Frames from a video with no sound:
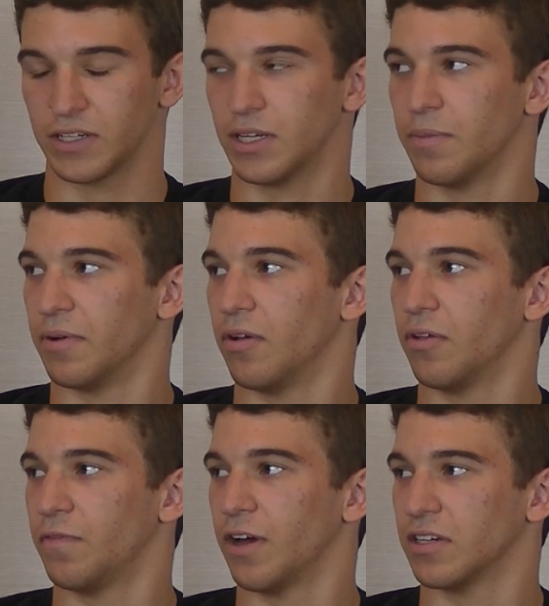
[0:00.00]

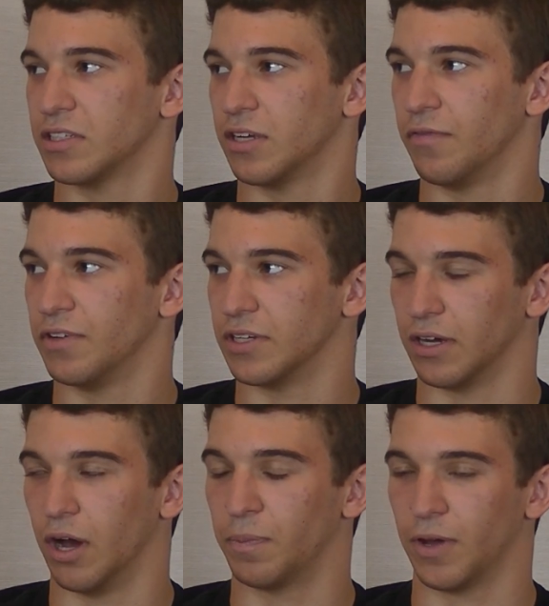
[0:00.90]
but all of Fox's stuff
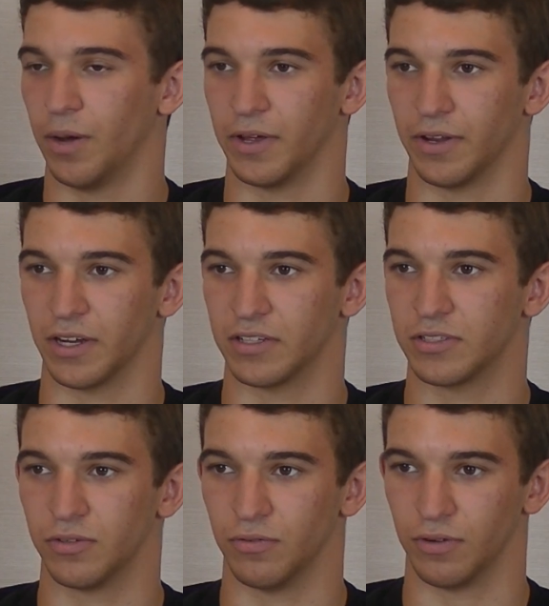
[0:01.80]
is, upcoming,
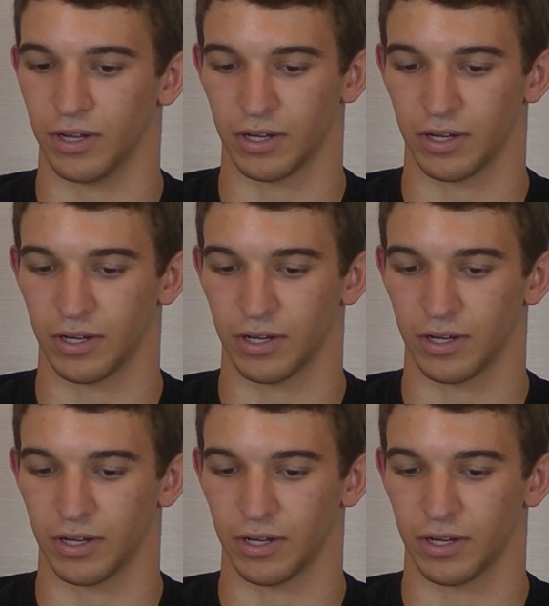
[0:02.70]
soon.